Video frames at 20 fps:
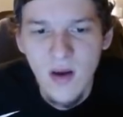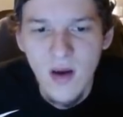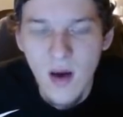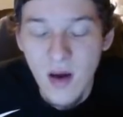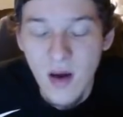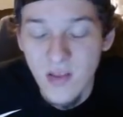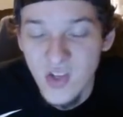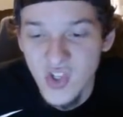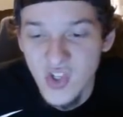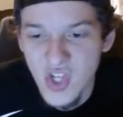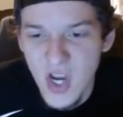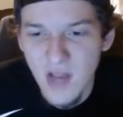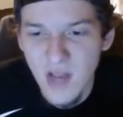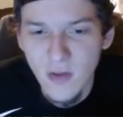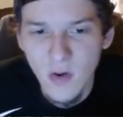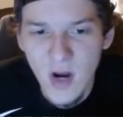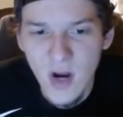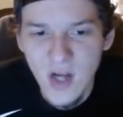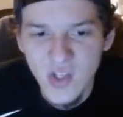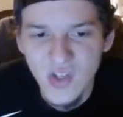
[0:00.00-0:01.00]
That's
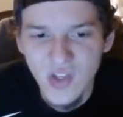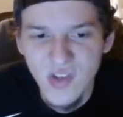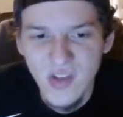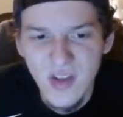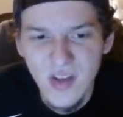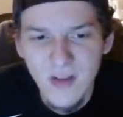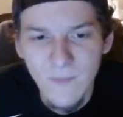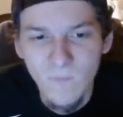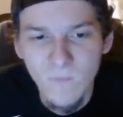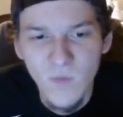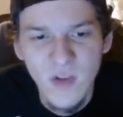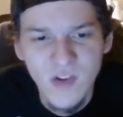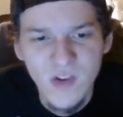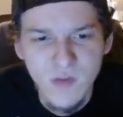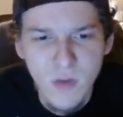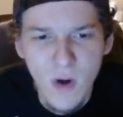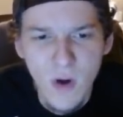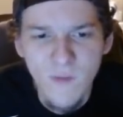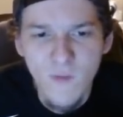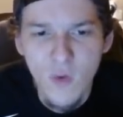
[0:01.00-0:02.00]
Chandler Hutchinson,
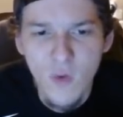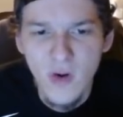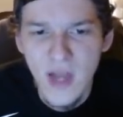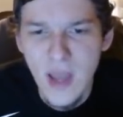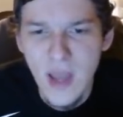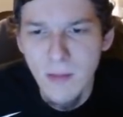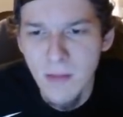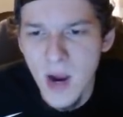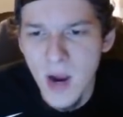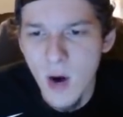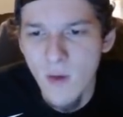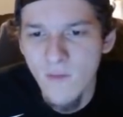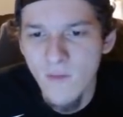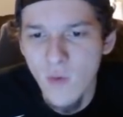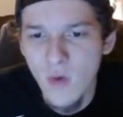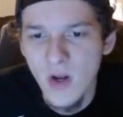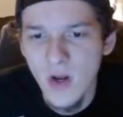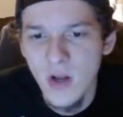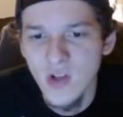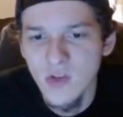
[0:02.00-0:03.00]
small forward and power
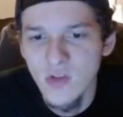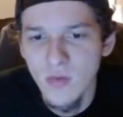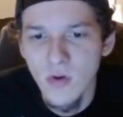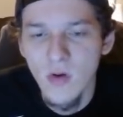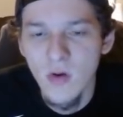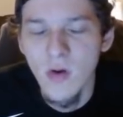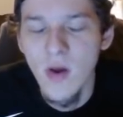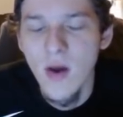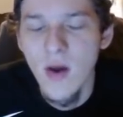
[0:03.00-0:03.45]
forward eligible.